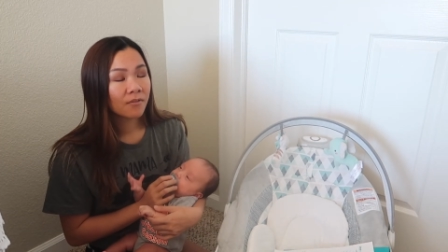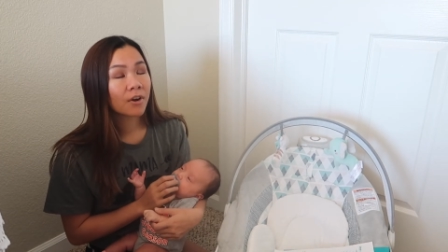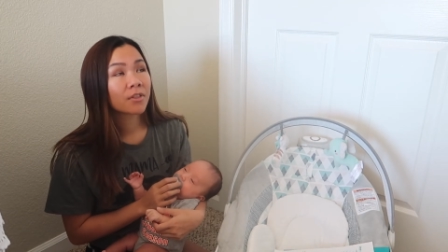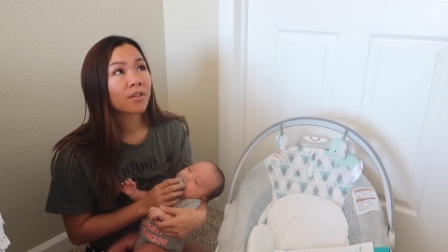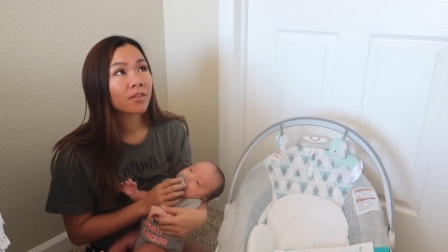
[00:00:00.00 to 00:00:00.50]

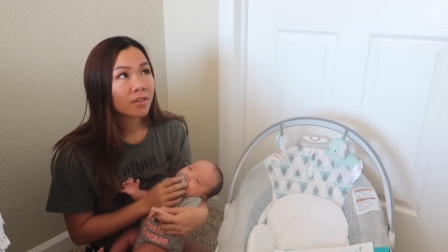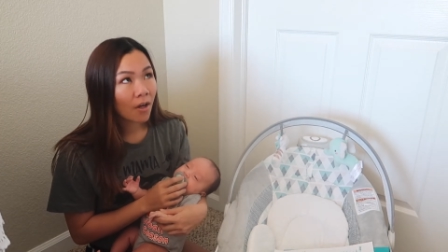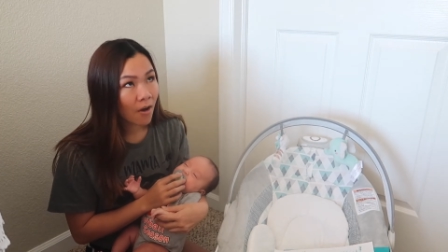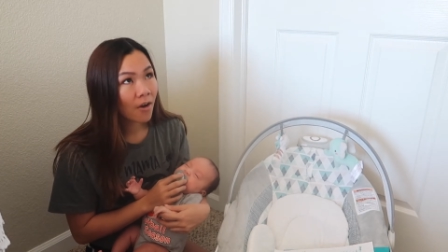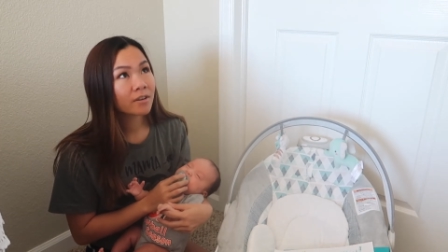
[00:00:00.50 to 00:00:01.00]

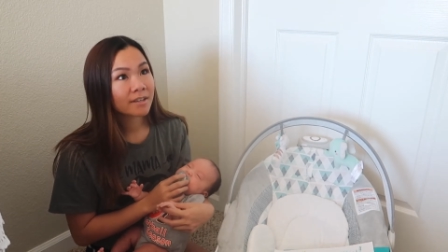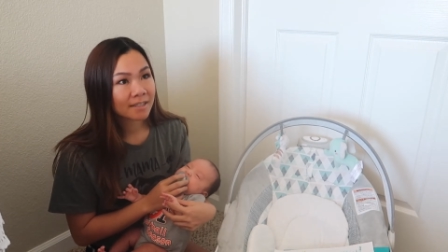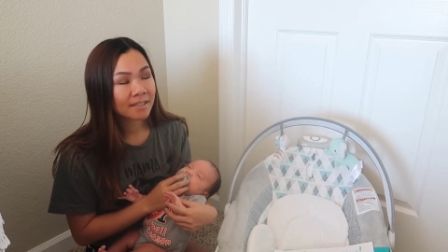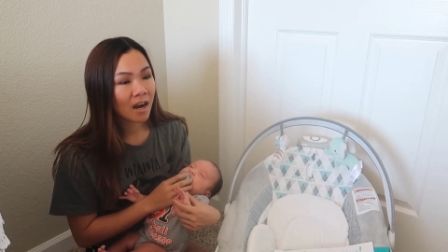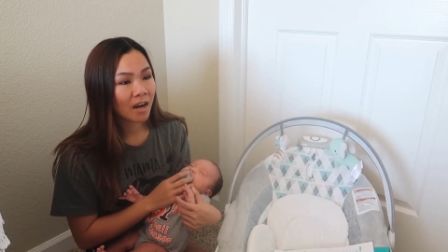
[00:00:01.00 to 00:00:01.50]

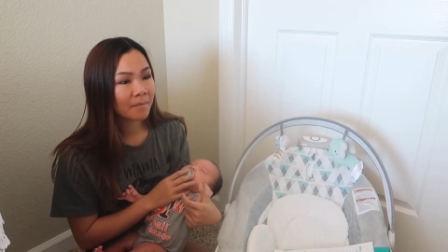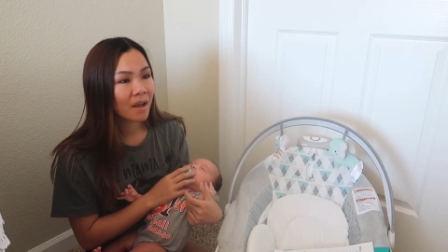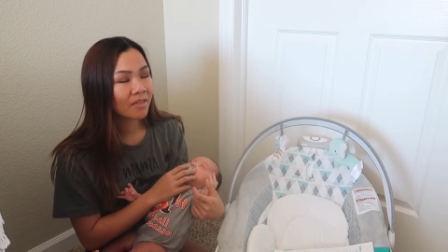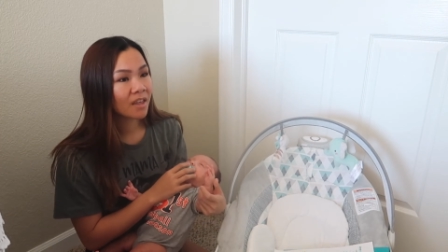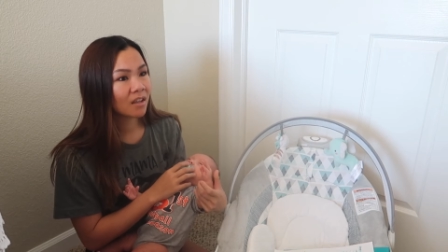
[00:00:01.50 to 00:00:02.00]

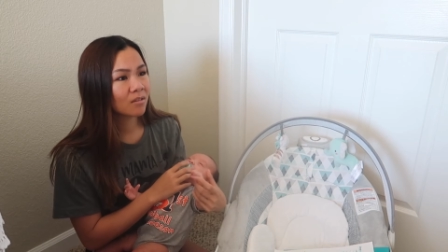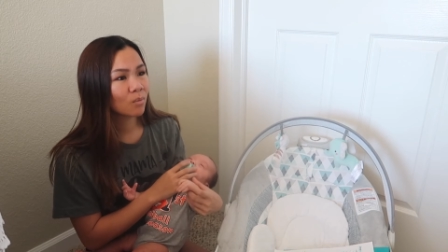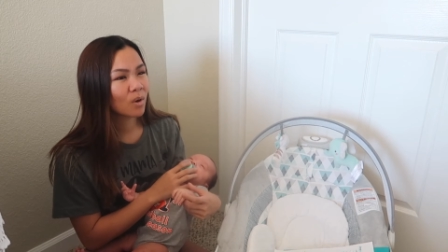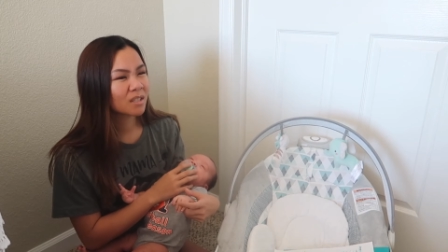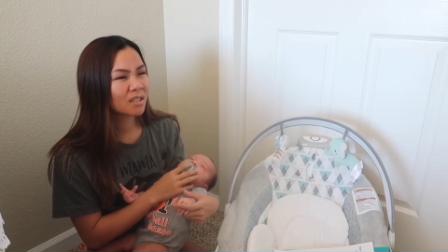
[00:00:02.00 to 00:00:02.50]
And
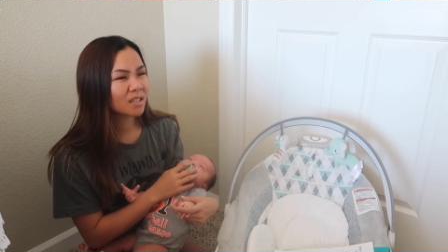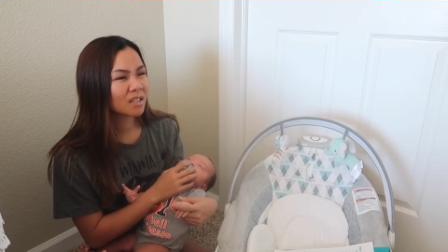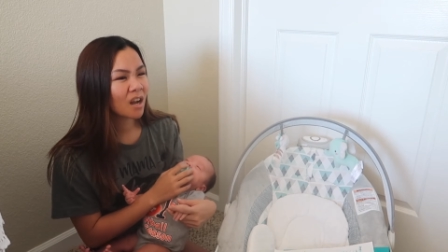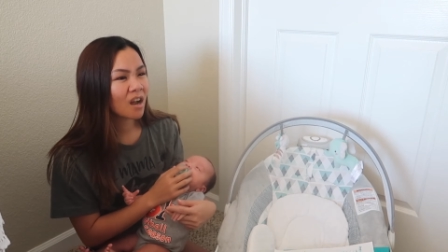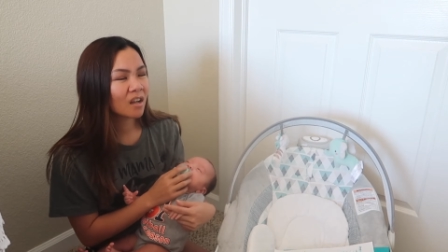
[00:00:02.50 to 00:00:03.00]
then once it's
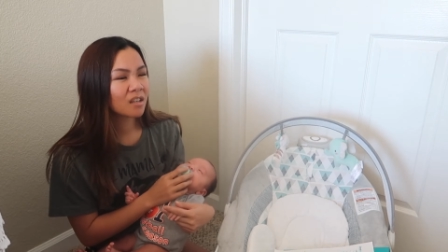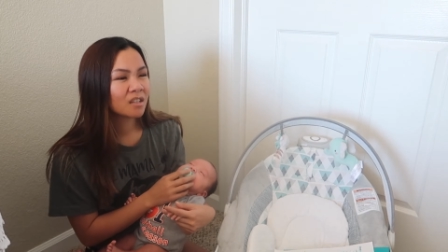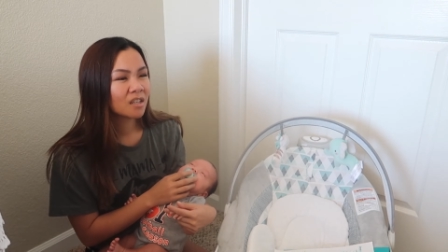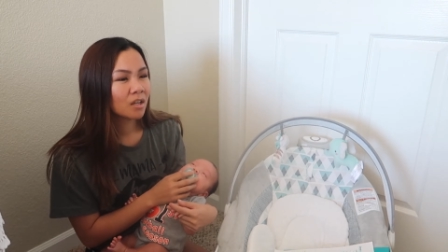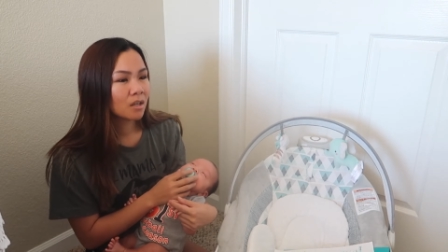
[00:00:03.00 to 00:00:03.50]
got,
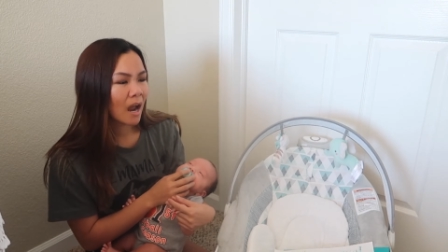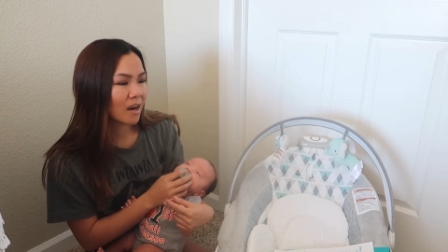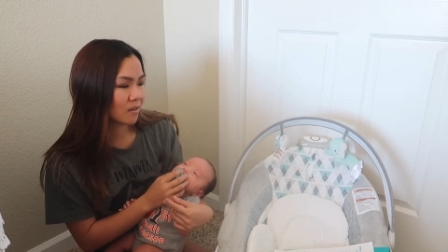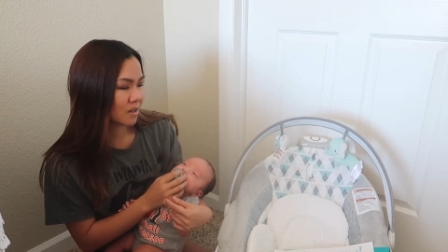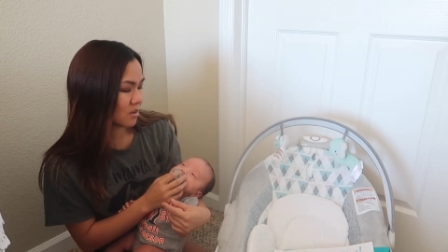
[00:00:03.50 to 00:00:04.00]
I
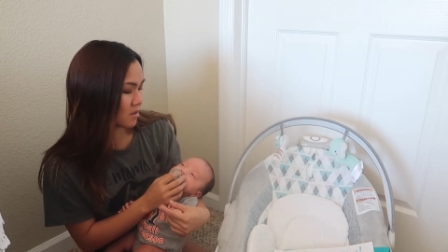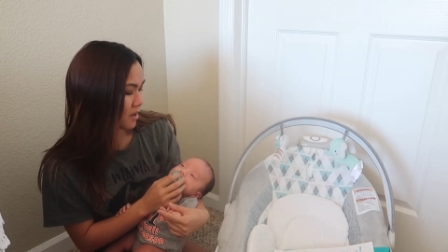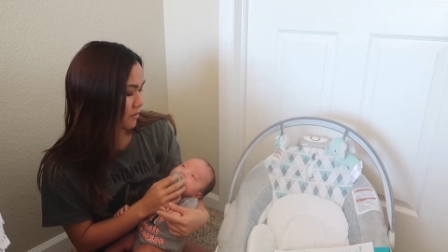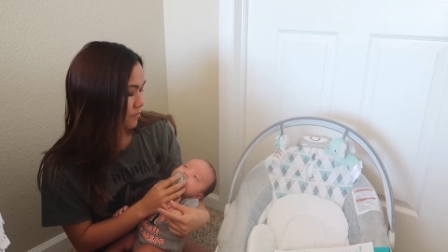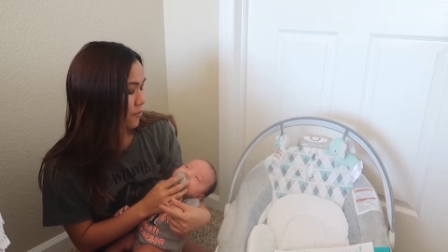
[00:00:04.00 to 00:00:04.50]
don't know,
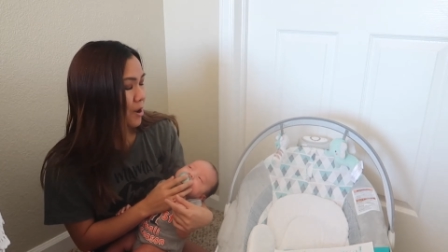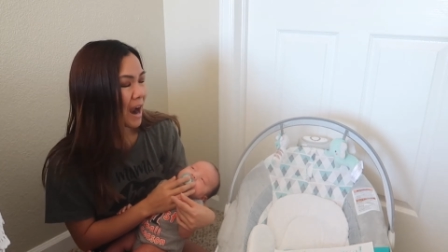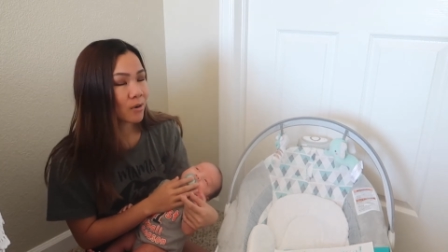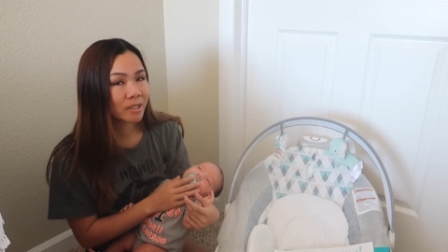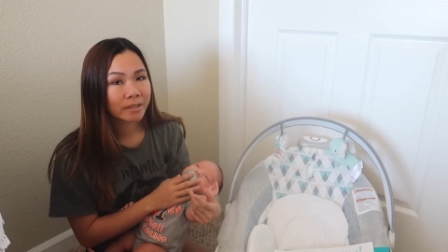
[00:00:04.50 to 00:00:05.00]
like 4
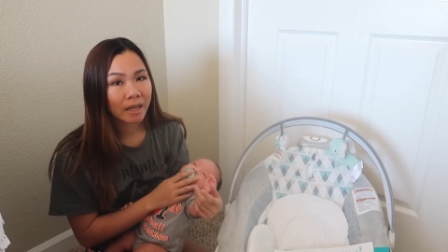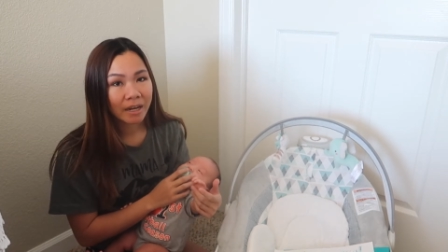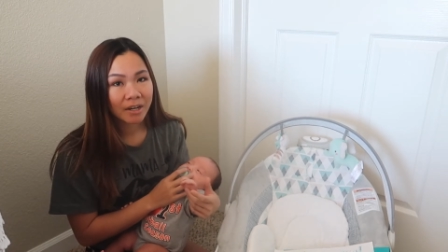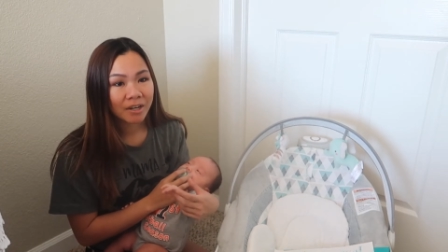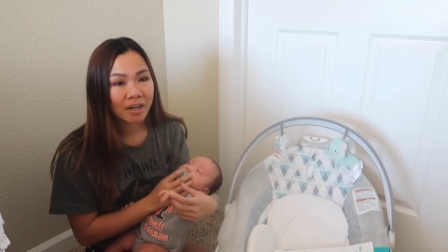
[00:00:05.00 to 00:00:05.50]
hours
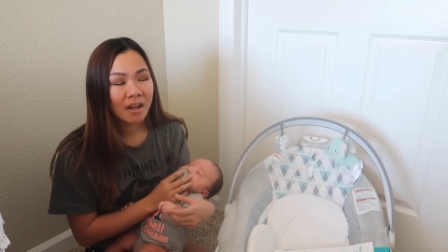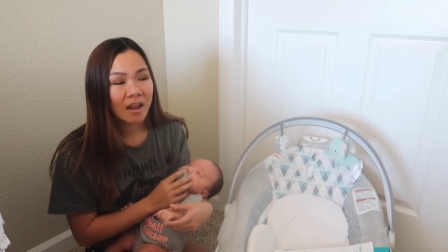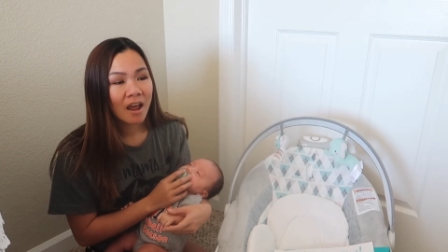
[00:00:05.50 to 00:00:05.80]
later,